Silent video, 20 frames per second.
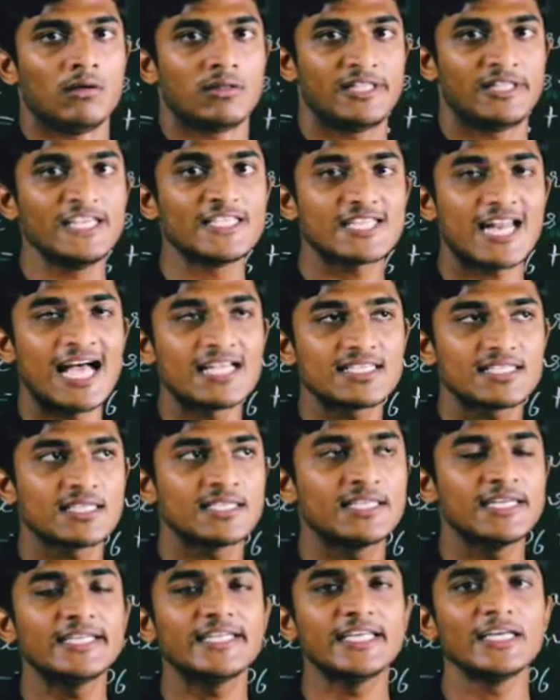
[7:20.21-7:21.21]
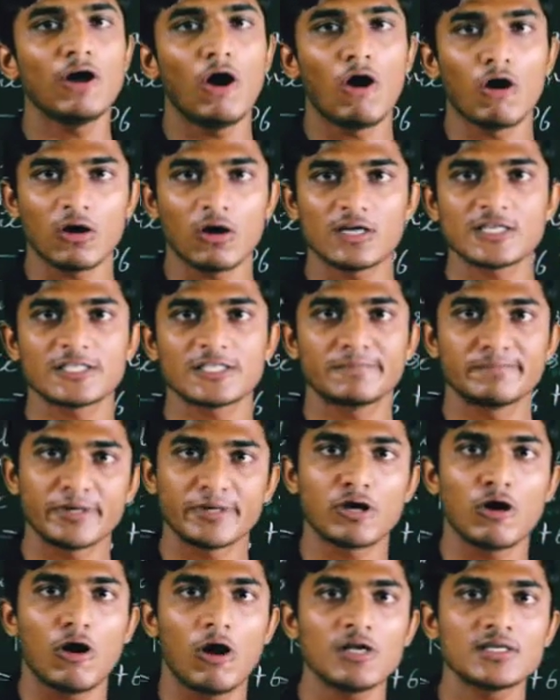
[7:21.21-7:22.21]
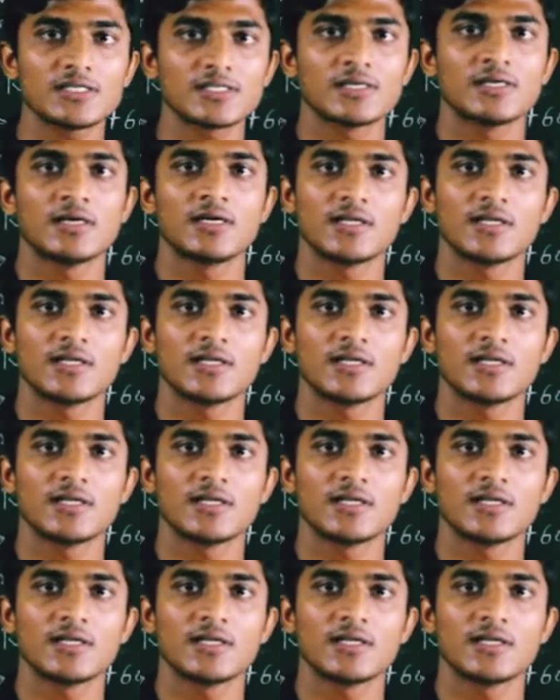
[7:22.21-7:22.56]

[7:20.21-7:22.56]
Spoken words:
This rancidity occurs because